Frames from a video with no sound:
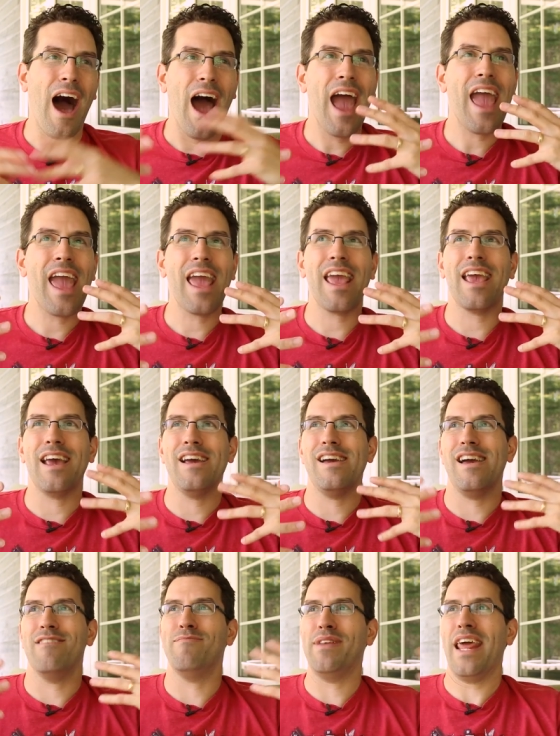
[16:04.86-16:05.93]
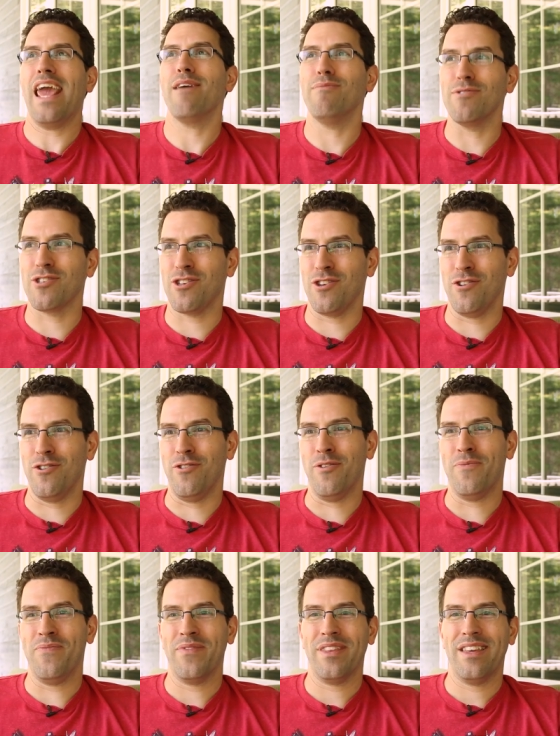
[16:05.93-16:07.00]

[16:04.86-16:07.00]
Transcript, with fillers: I have been able to,